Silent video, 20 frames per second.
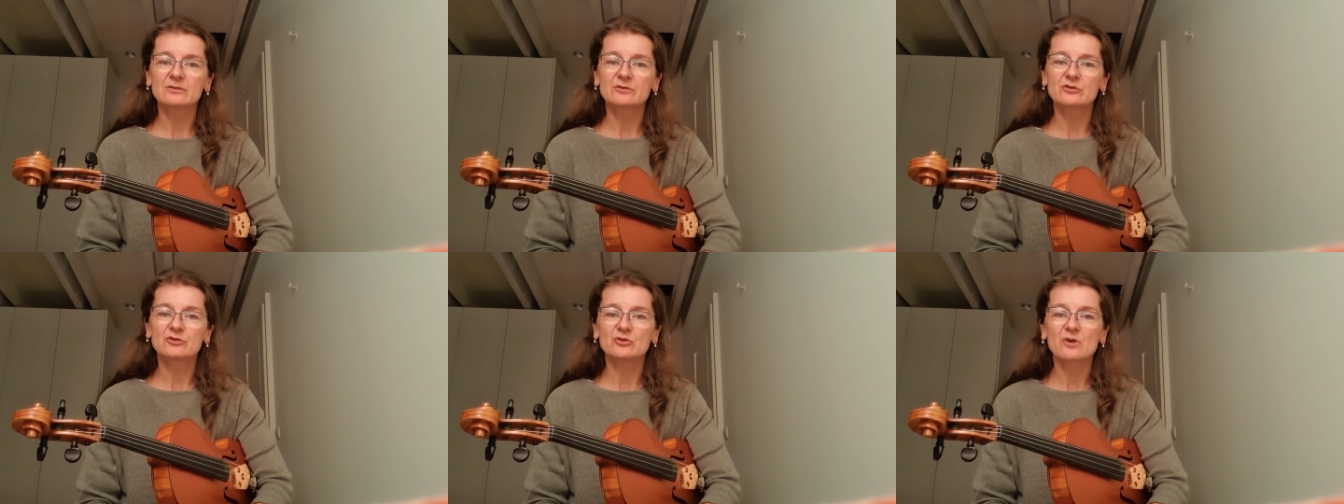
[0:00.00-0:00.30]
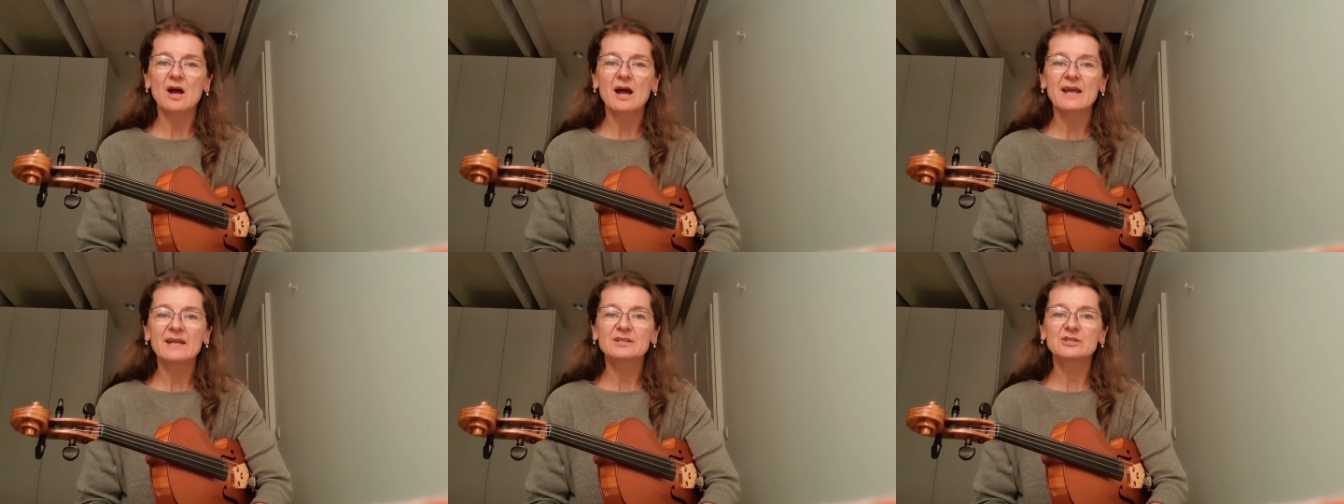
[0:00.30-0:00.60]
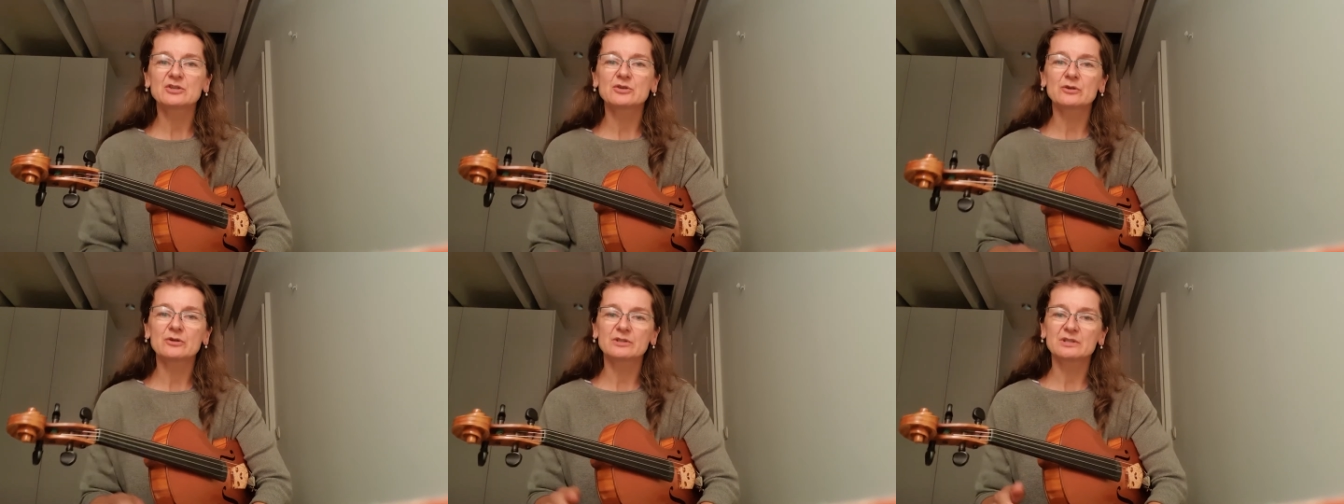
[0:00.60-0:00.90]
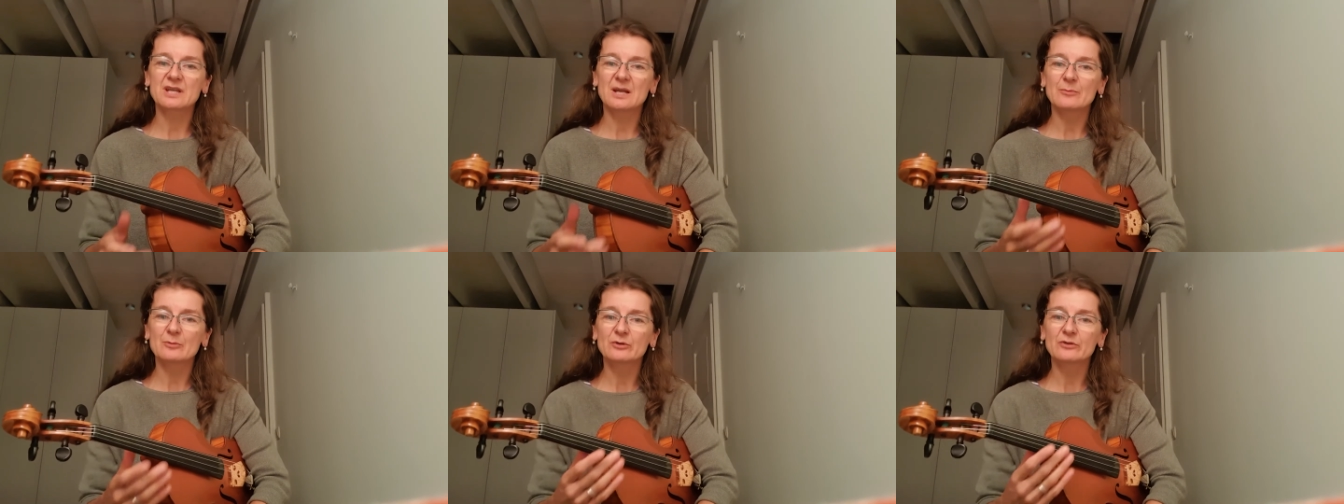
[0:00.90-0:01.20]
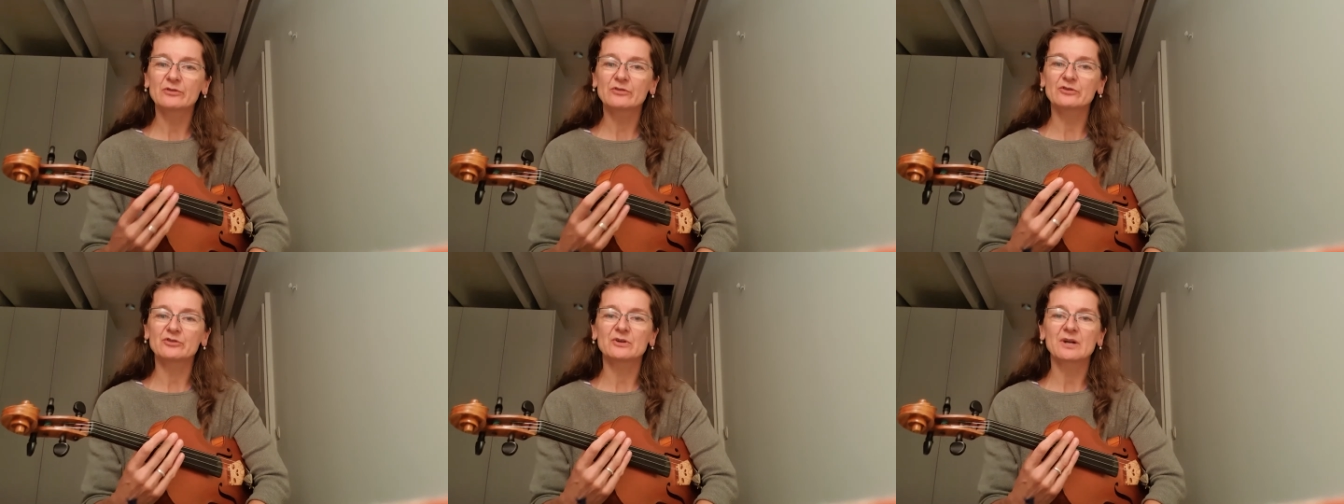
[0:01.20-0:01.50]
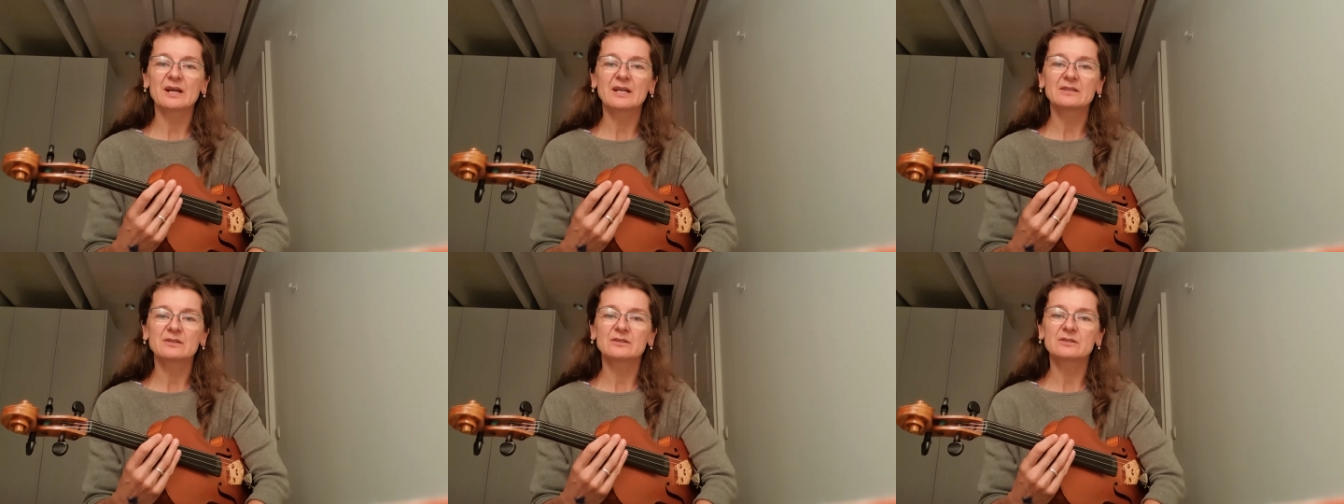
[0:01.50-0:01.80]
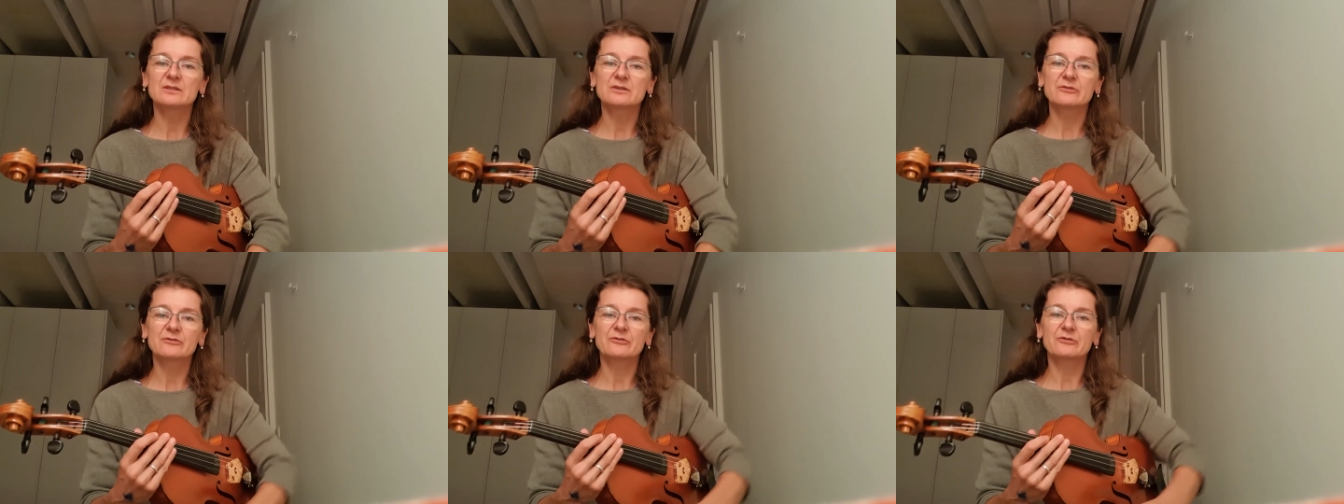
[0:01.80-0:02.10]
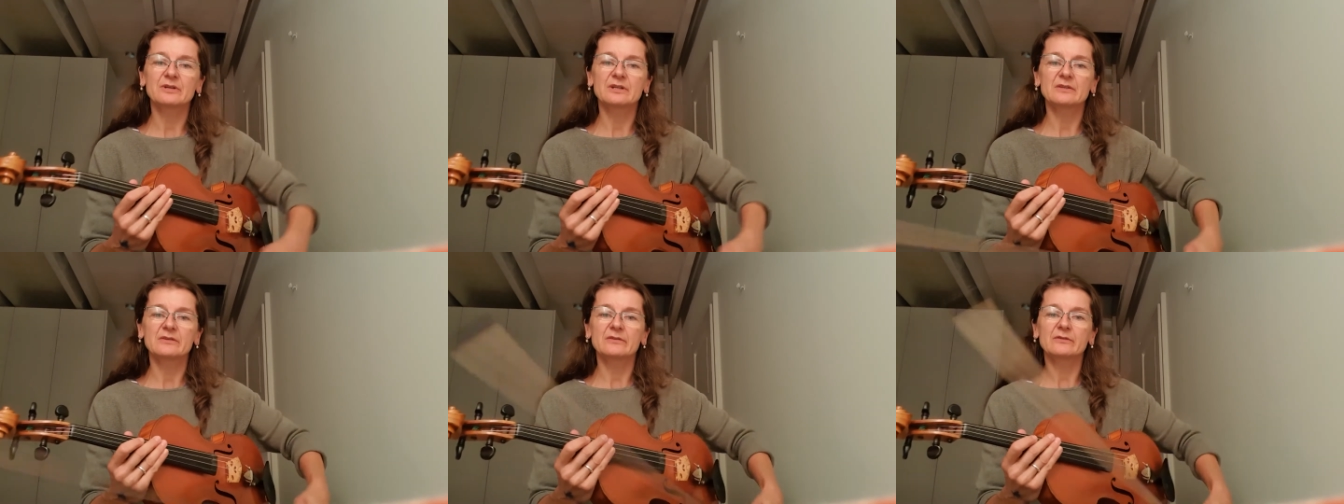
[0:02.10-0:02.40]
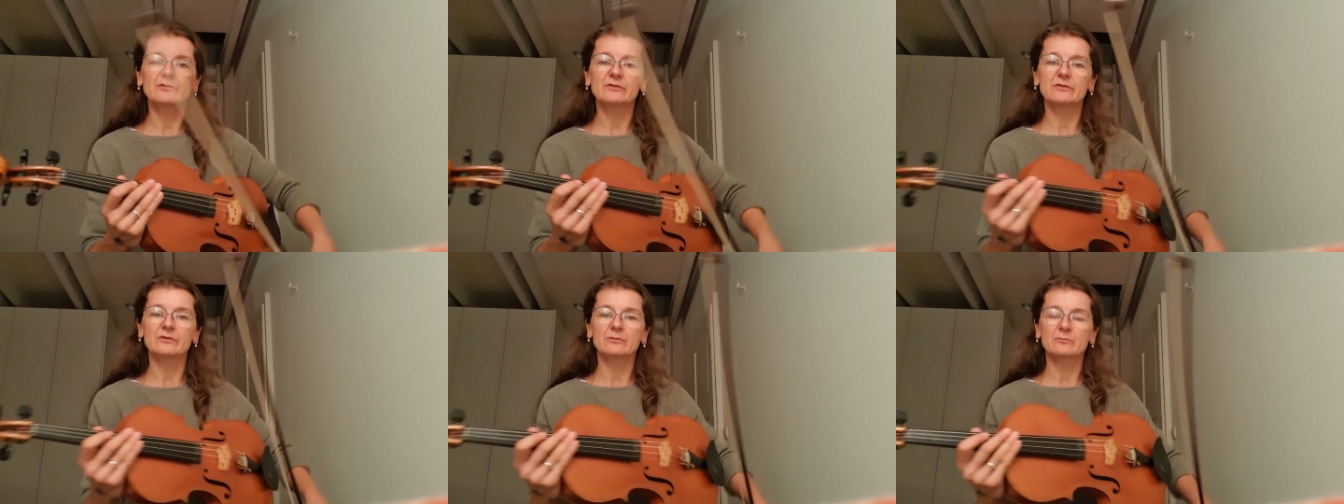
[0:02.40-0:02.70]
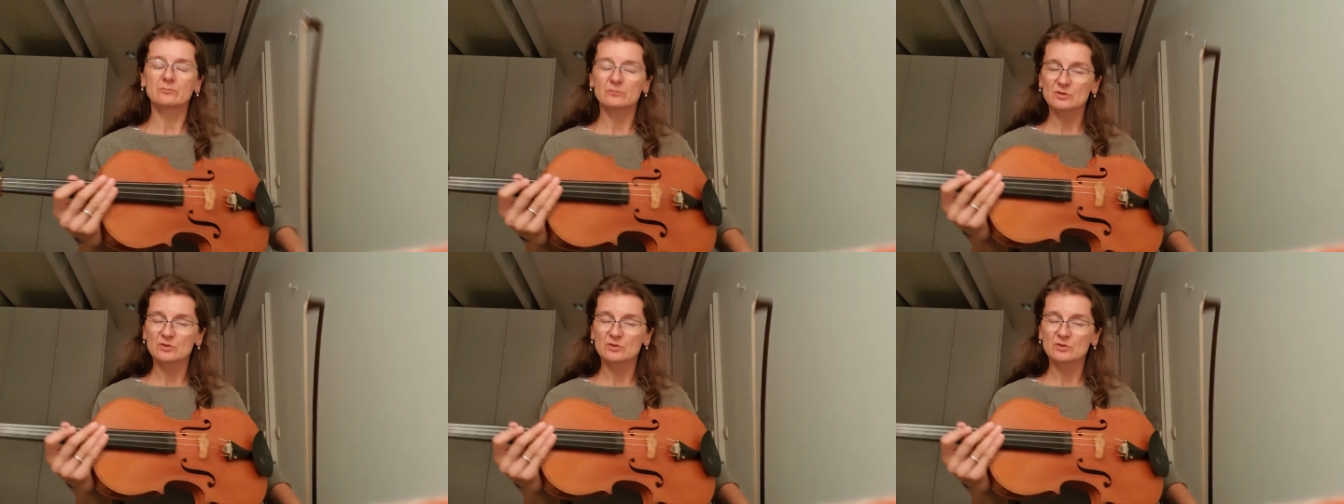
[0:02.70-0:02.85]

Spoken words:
try to demonstrate the difference,